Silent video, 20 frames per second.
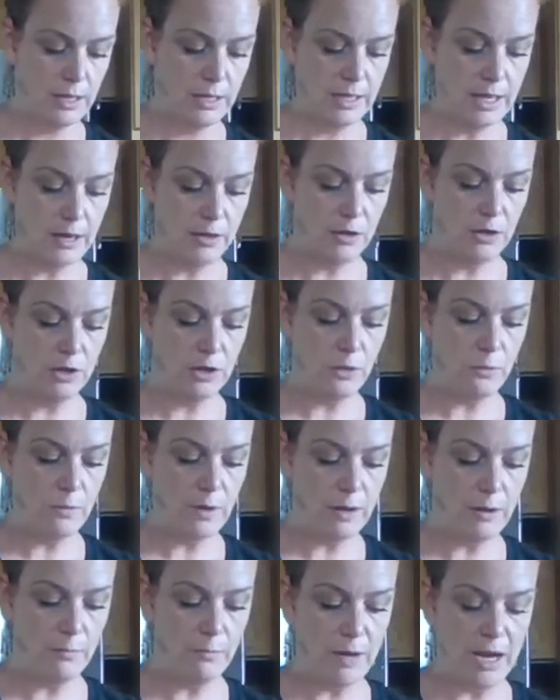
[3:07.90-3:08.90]
Now you don't
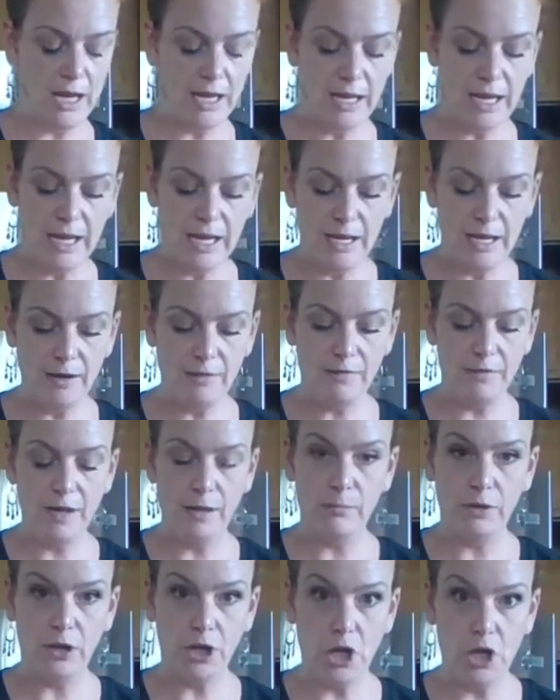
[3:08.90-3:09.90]
want to make any of
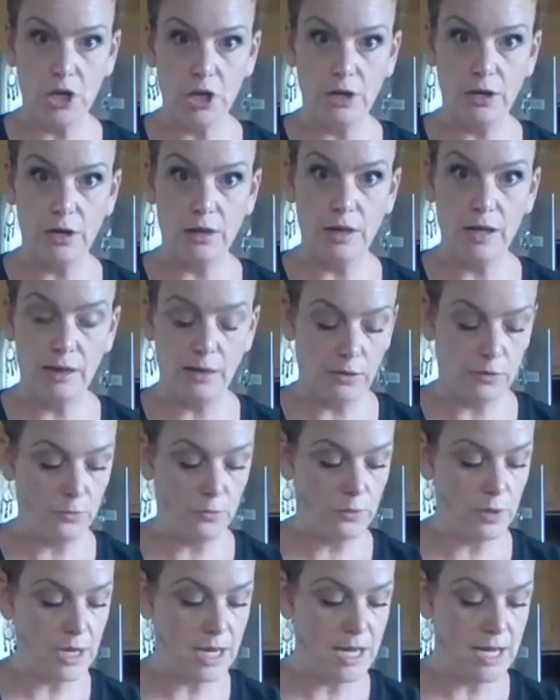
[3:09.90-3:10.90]
them longer than
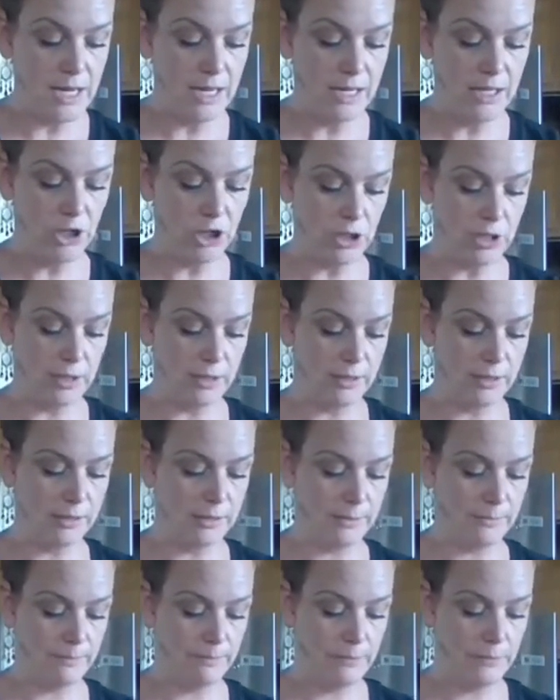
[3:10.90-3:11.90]
3
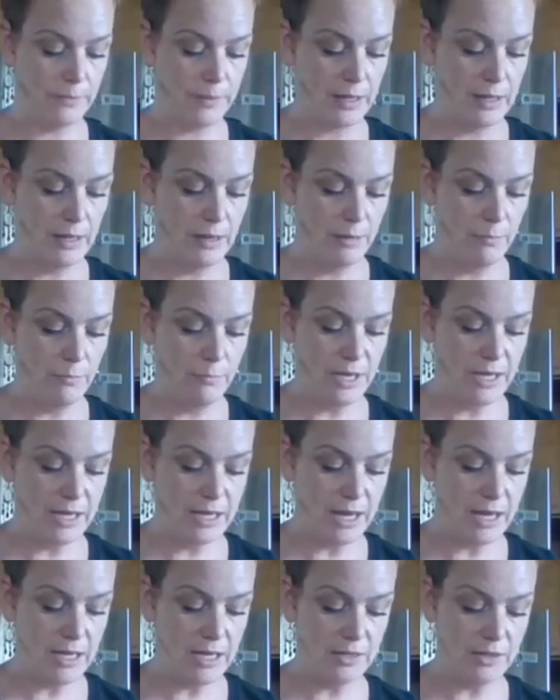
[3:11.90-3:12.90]
inches
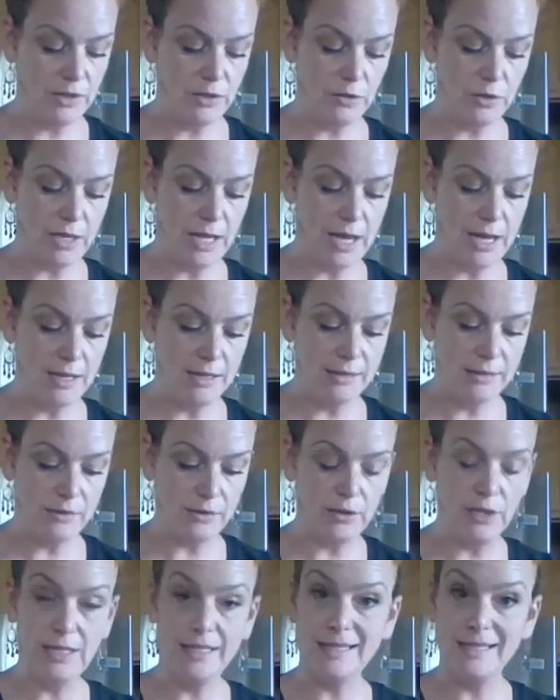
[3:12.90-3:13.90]
because your cake is
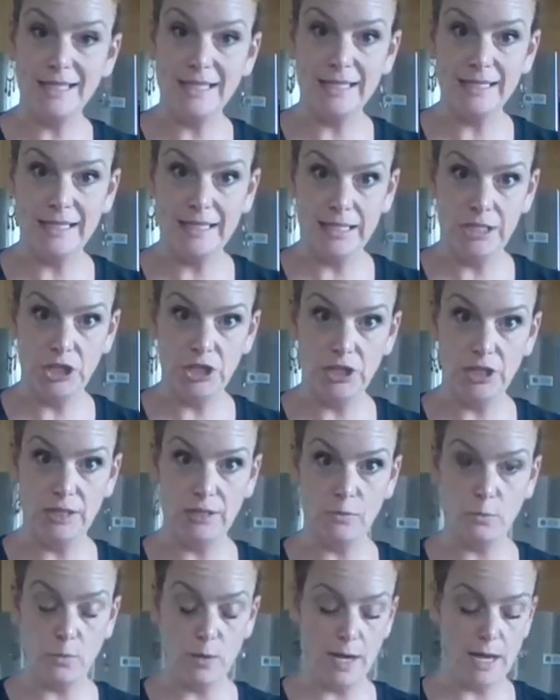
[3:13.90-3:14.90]
only 6
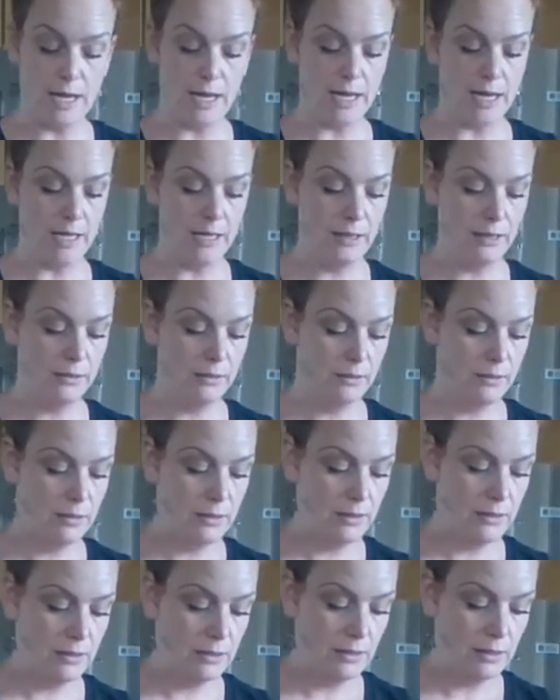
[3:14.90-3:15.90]
inches wide,
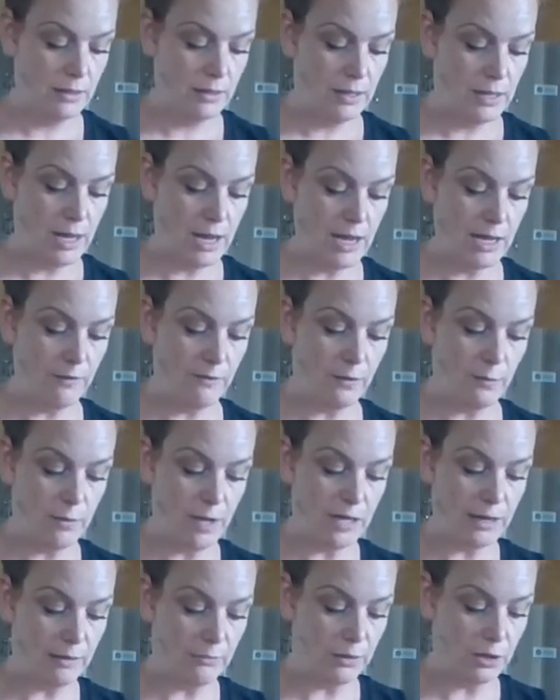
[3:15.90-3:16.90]
and if you
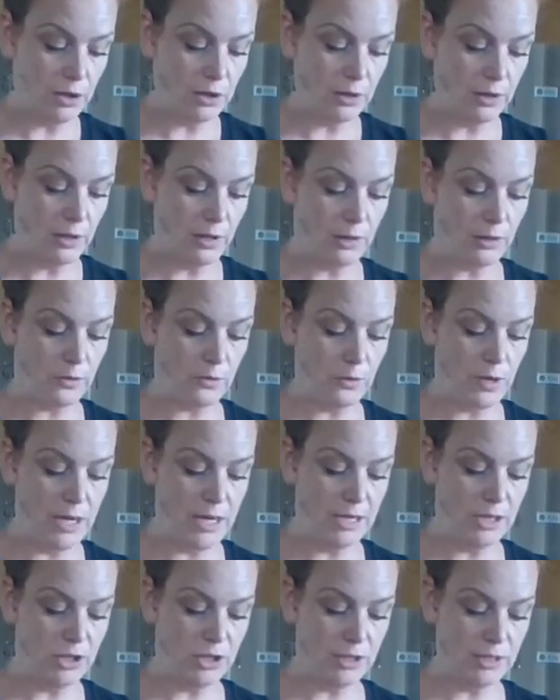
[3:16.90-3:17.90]
make them longer than
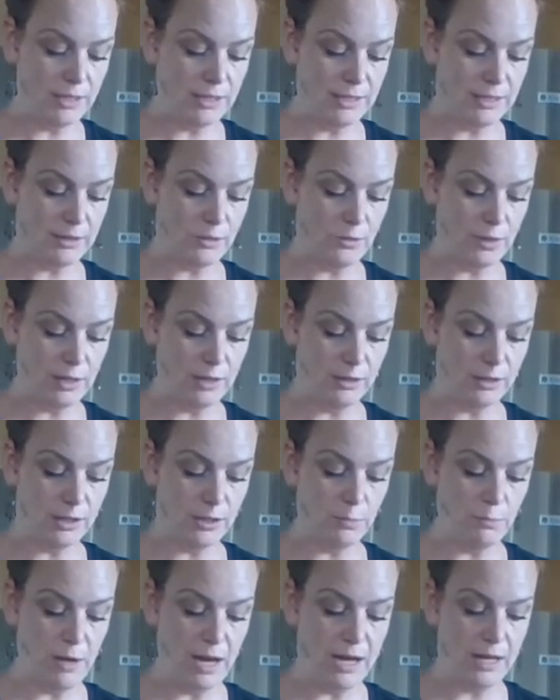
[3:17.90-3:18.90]
3 inches, it's going to
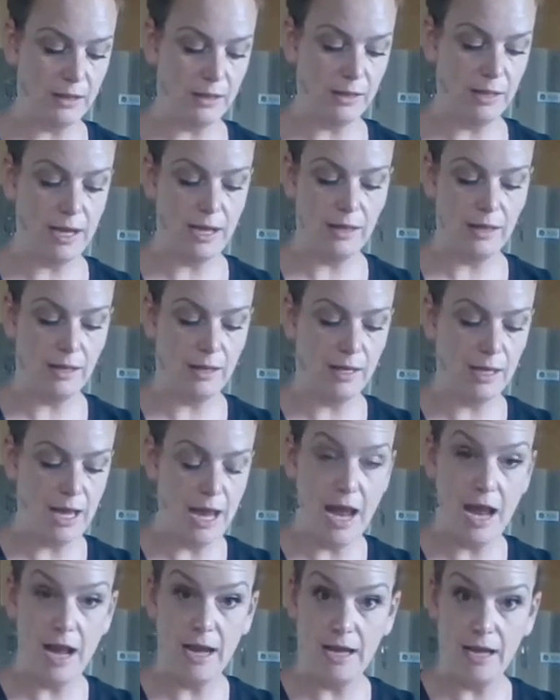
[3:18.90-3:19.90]
span the length of the
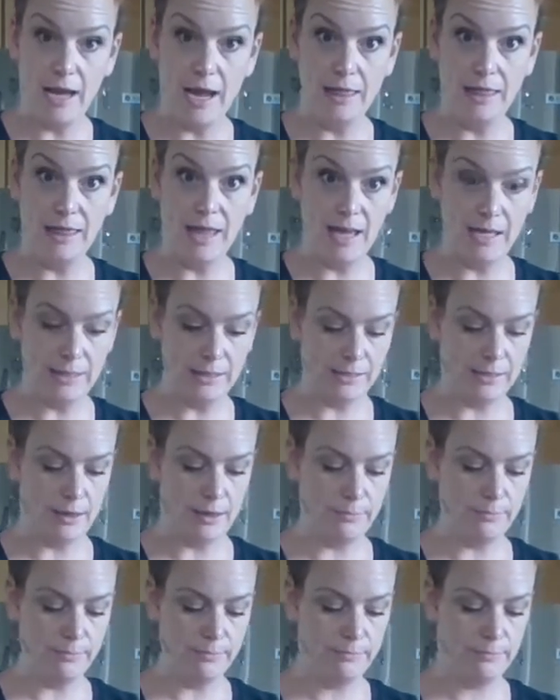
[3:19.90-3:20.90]
cake and then
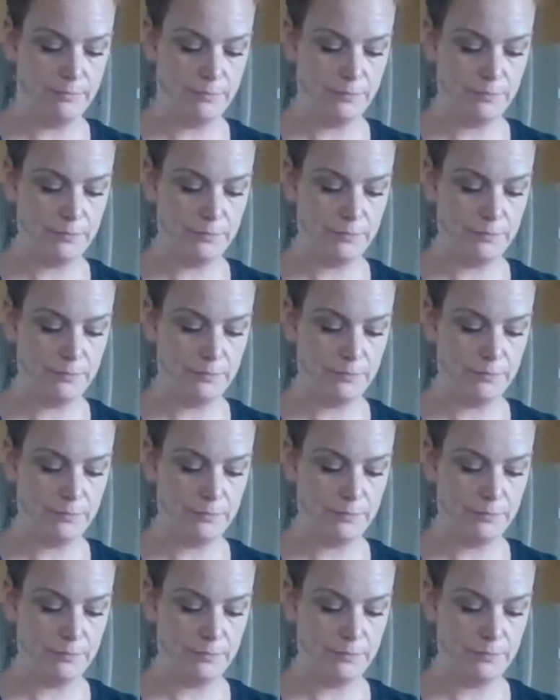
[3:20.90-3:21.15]
some.